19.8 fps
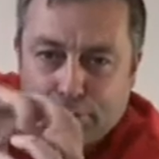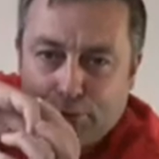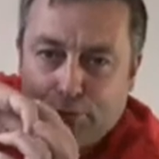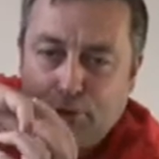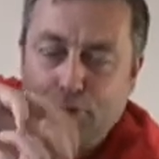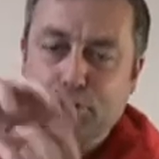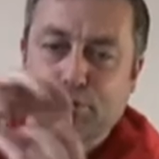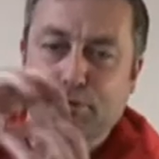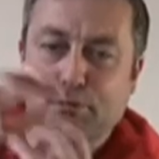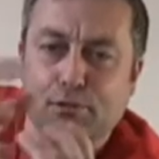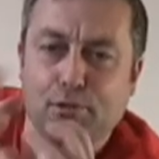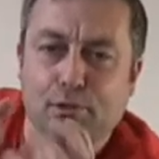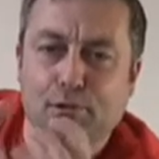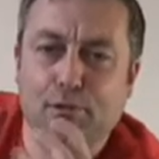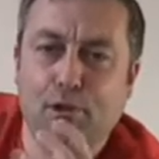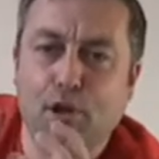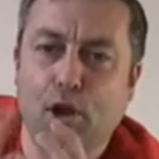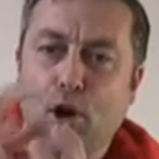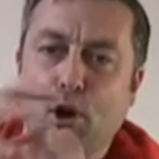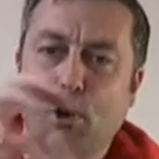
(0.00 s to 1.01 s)
just
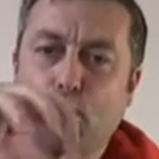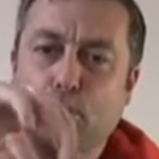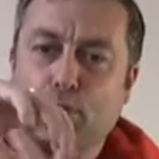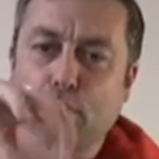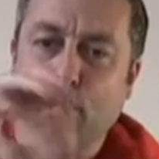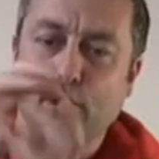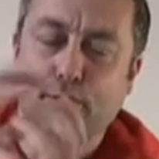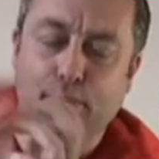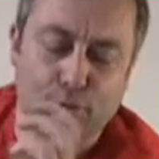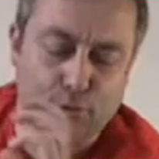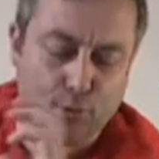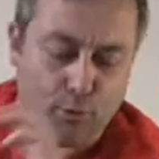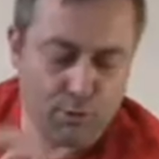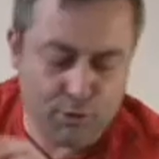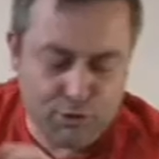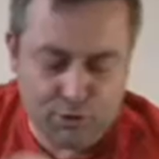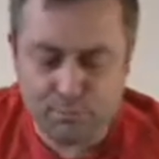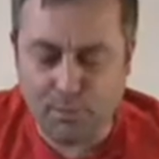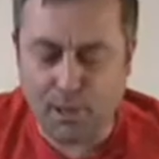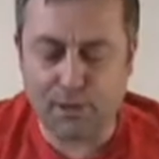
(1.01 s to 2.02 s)
curled over or
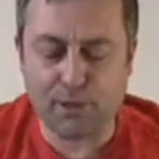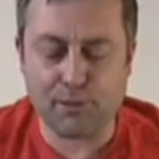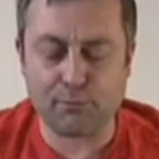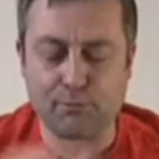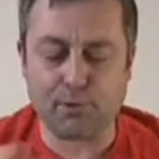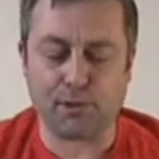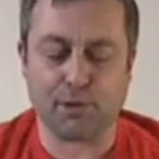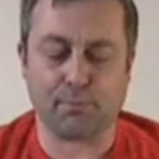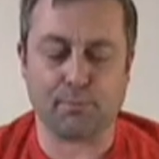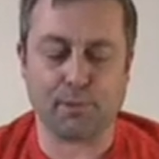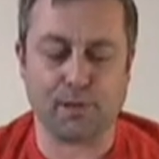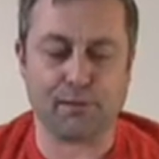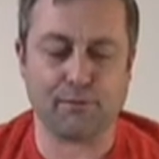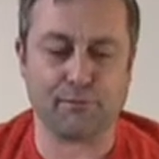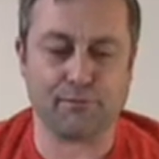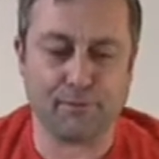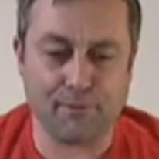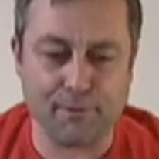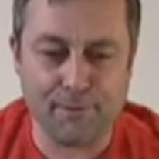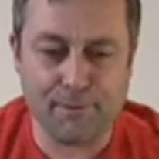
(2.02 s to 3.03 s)
smothered with a bit
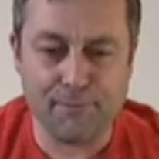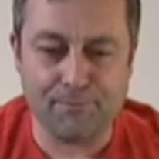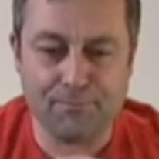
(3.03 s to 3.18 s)
of